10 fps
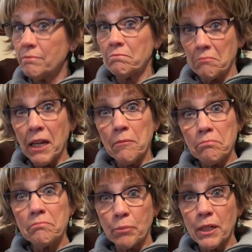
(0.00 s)
Yep,
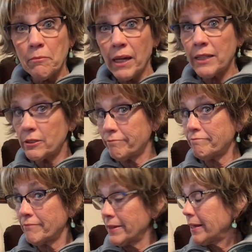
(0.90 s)
pretty much.
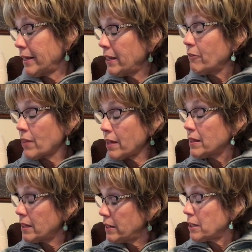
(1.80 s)
He thought
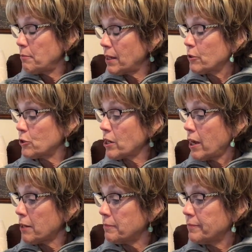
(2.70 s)
they did a better job.